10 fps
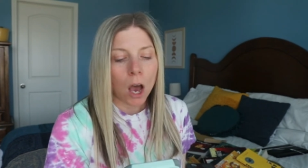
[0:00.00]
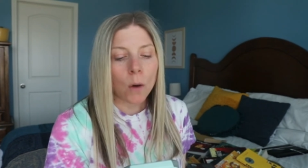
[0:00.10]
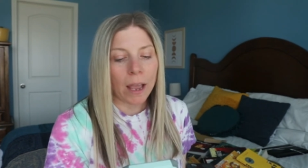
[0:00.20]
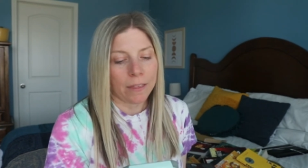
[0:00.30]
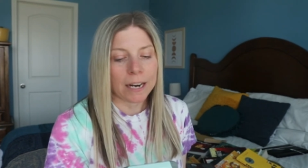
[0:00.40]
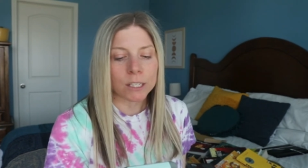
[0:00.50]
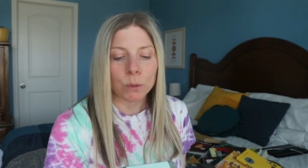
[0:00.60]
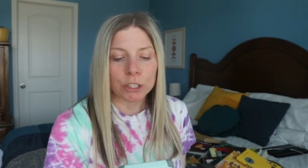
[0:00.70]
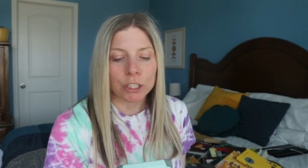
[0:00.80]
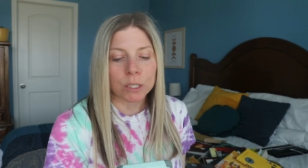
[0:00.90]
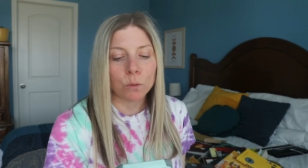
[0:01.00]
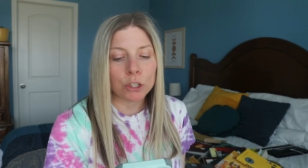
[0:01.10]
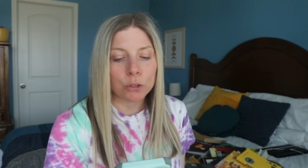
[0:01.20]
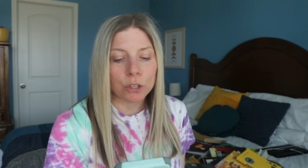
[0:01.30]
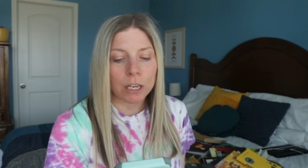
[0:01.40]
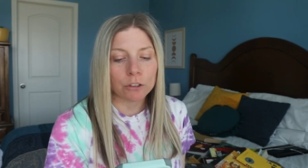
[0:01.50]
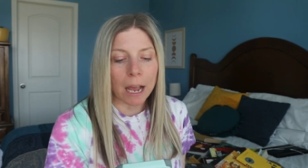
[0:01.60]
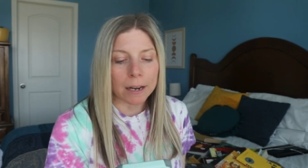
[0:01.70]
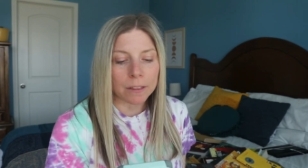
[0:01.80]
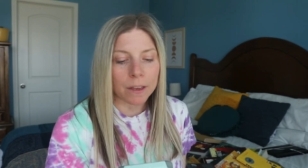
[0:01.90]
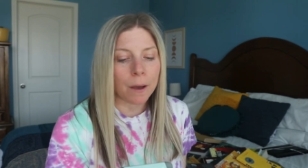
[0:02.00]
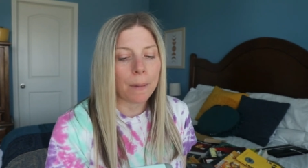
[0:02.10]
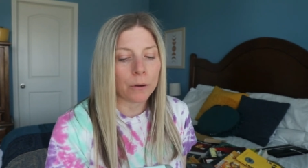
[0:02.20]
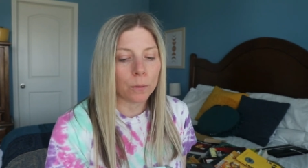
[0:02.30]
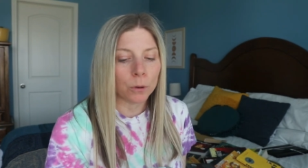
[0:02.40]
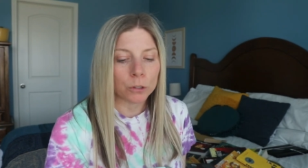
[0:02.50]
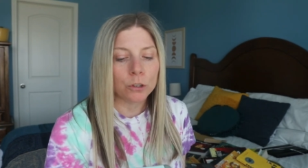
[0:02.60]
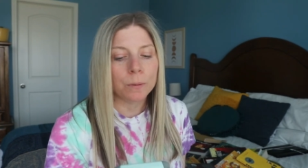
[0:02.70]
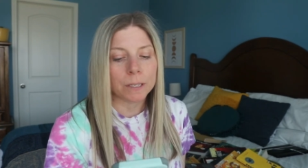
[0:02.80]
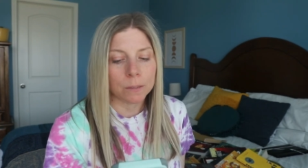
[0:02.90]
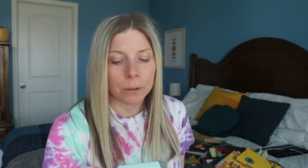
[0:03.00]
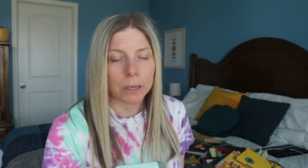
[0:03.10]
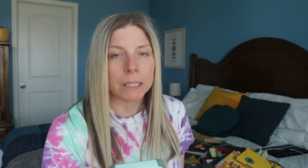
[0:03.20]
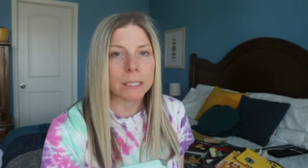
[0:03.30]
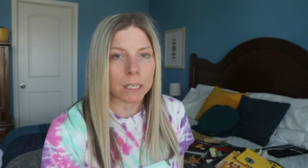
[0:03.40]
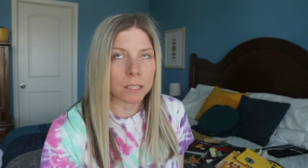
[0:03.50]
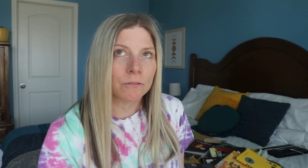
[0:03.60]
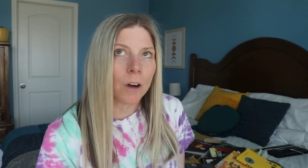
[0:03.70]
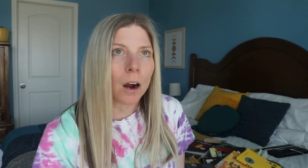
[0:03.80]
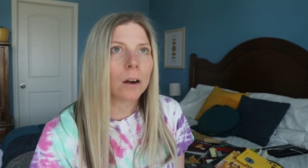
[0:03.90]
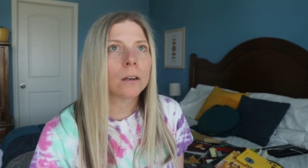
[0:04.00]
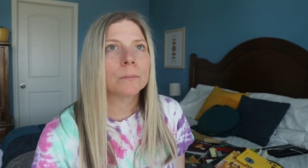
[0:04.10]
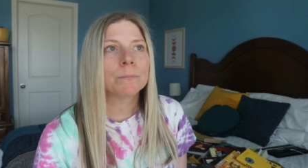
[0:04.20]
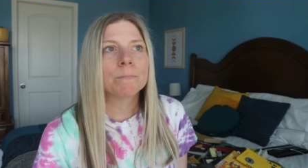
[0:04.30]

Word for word: Okay, the next question is would you change anything about your booktube experience thus far?